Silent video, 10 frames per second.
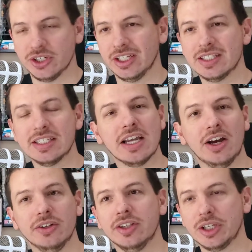That's the
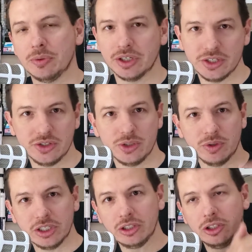other thing you want to do is you
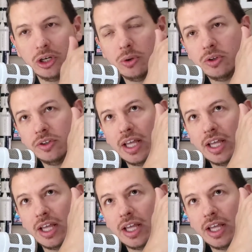want to lower